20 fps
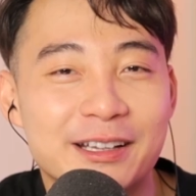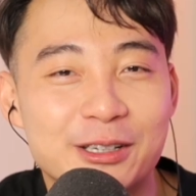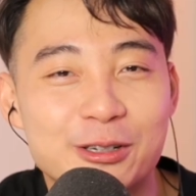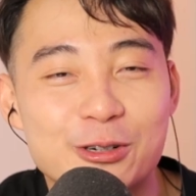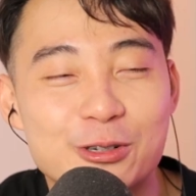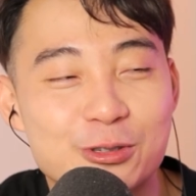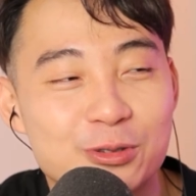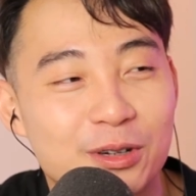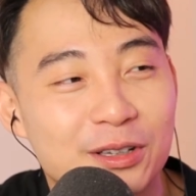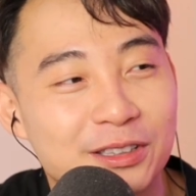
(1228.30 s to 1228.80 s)

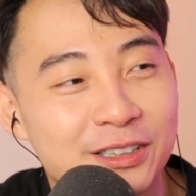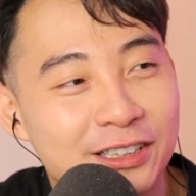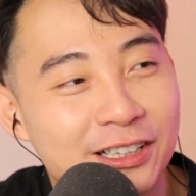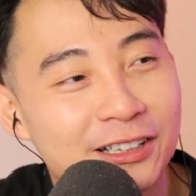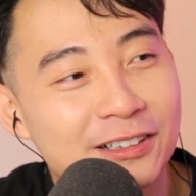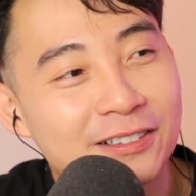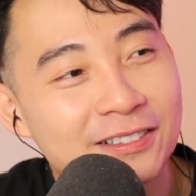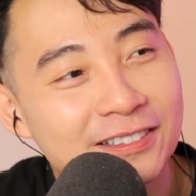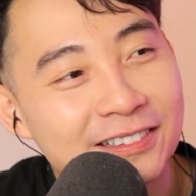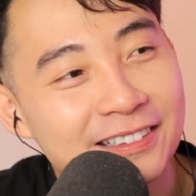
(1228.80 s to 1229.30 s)
usual, you
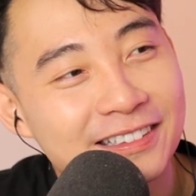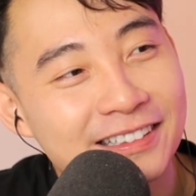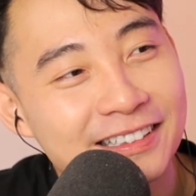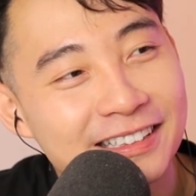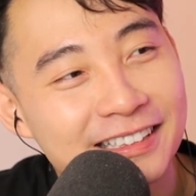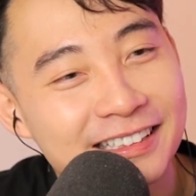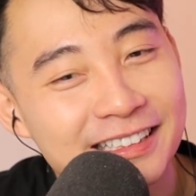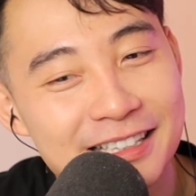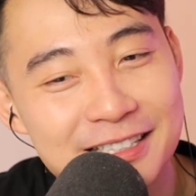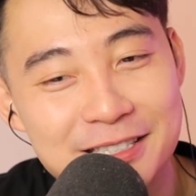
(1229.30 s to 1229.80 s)
know?
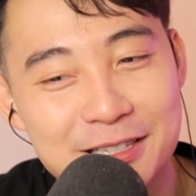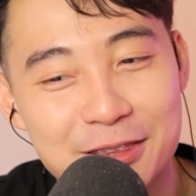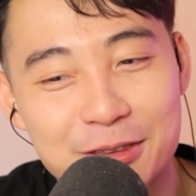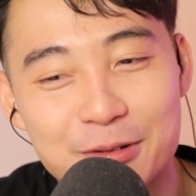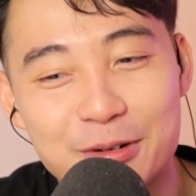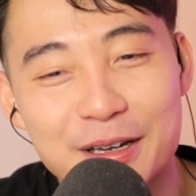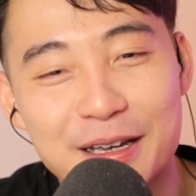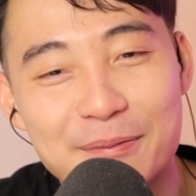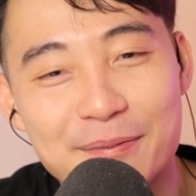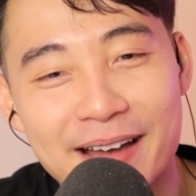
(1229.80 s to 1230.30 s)
Just
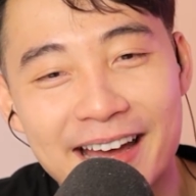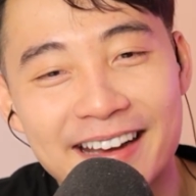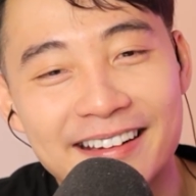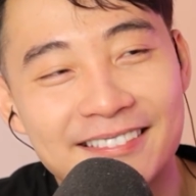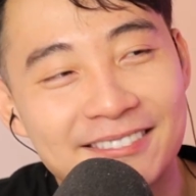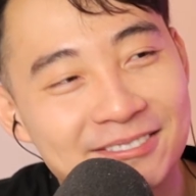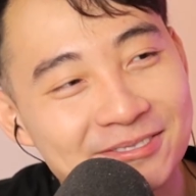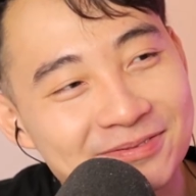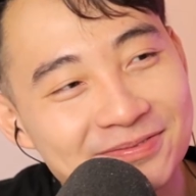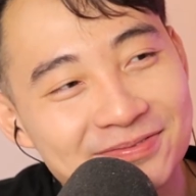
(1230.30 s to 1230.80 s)
3
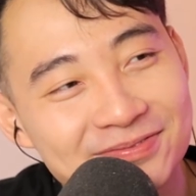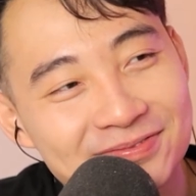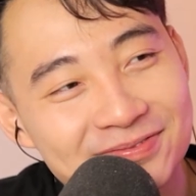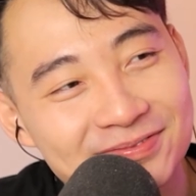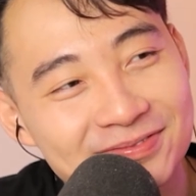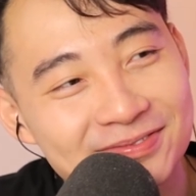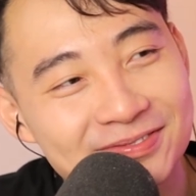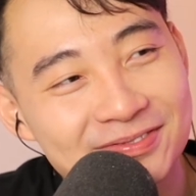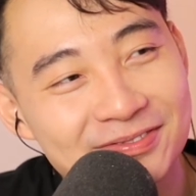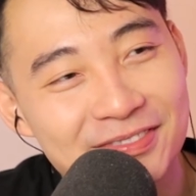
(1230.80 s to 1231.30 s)
men
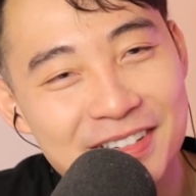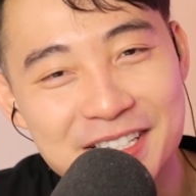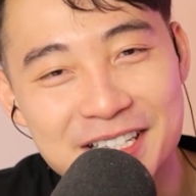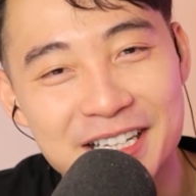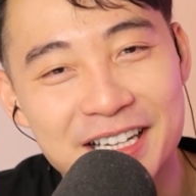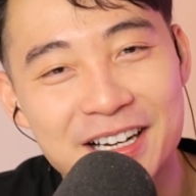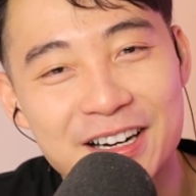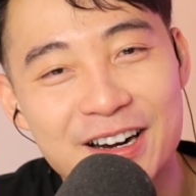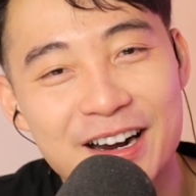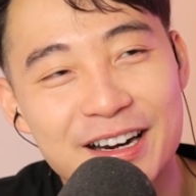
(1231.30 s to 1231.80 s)

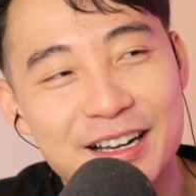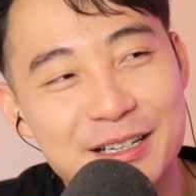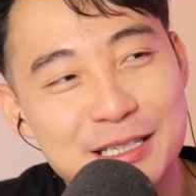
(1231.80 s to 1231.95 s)
visiting her and her